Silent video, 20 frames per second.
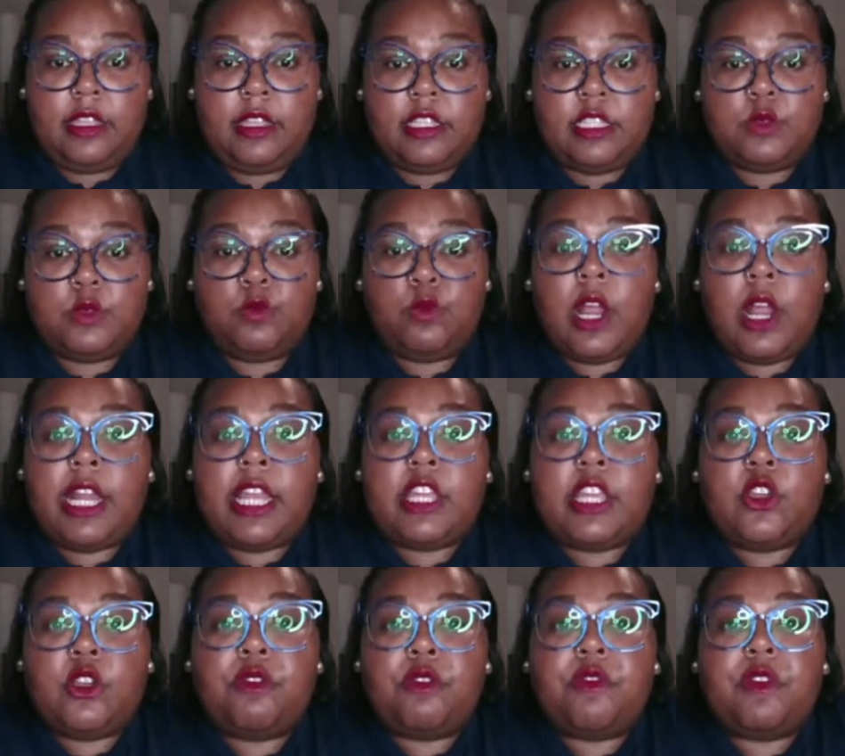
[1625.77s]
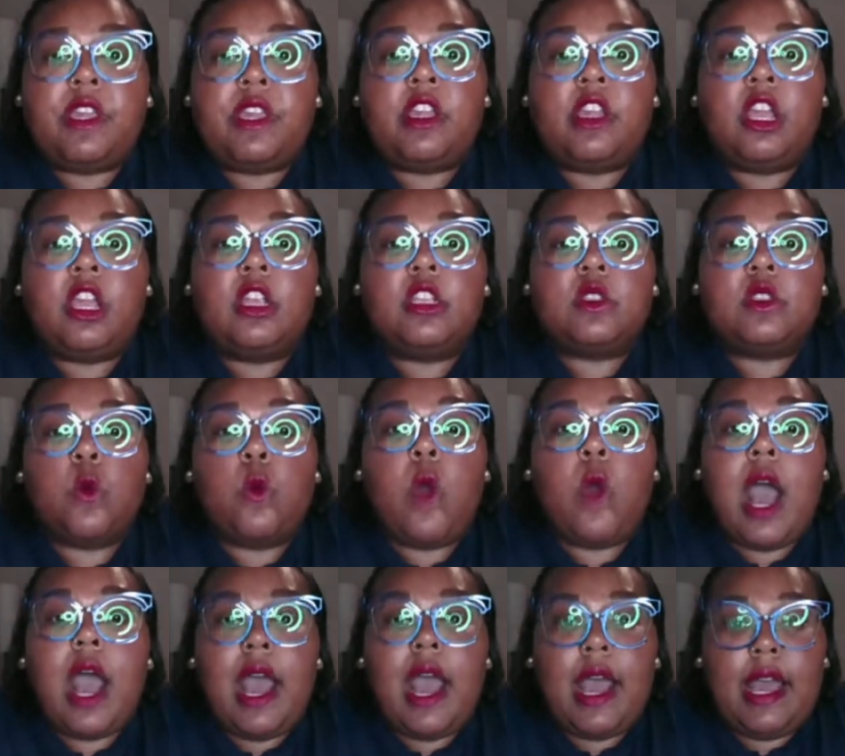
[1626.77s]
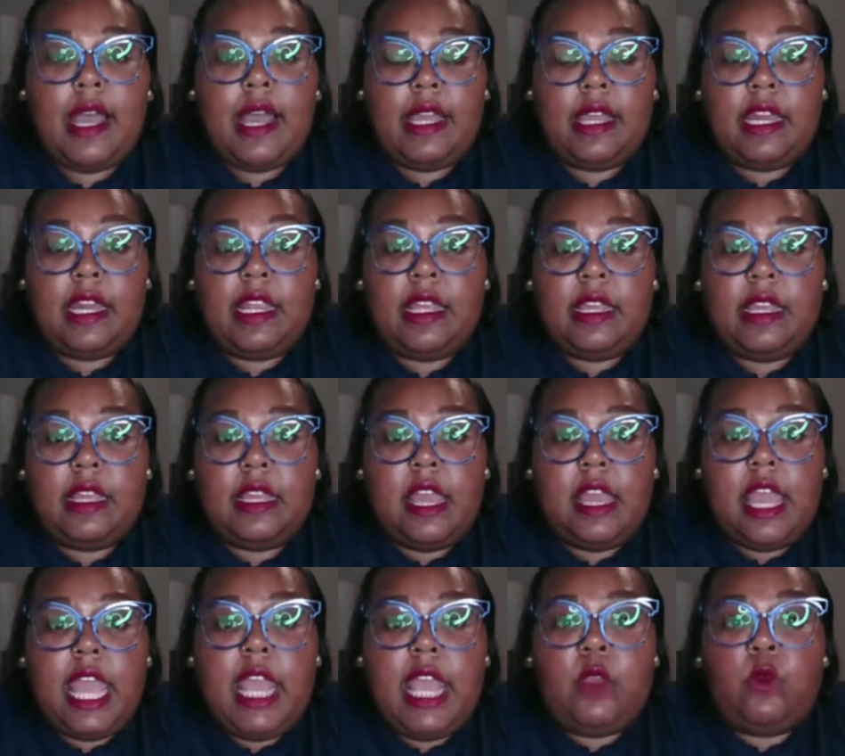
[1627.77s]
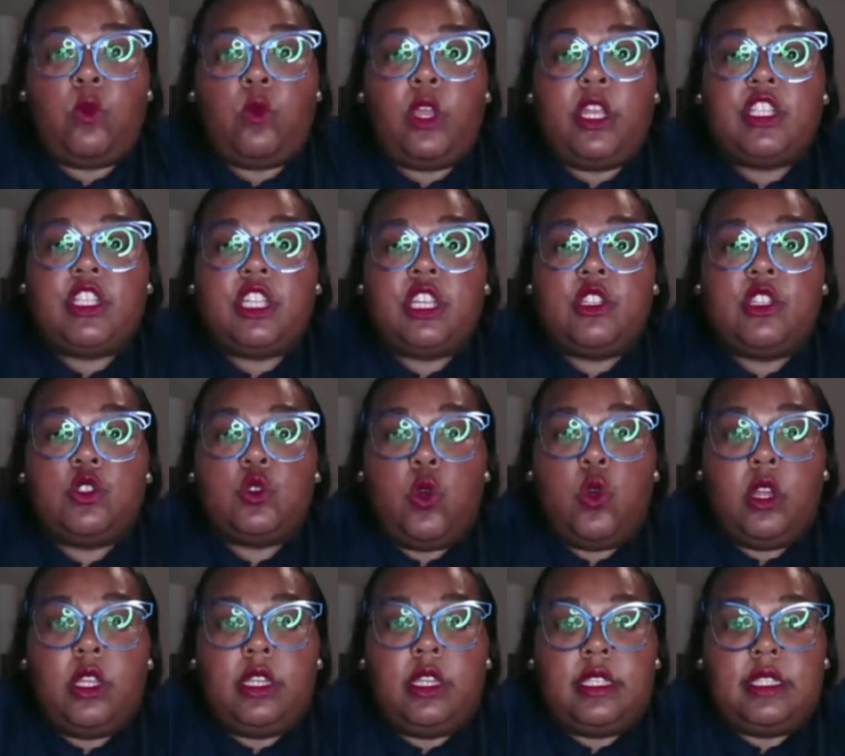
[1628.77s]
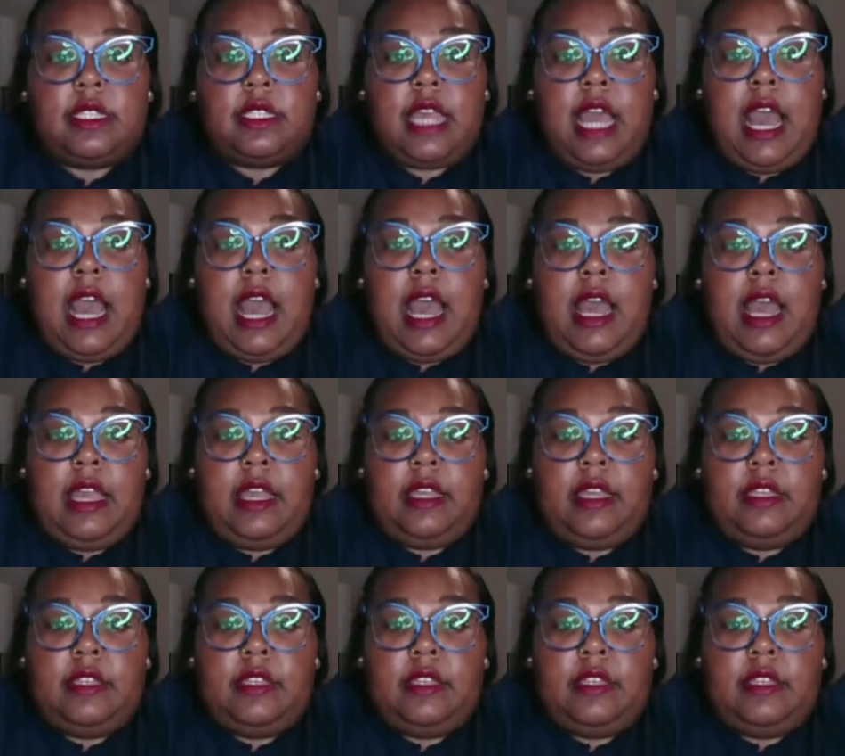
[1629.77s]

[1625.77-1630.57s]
spreading your fingers wide and reaching toward the sky.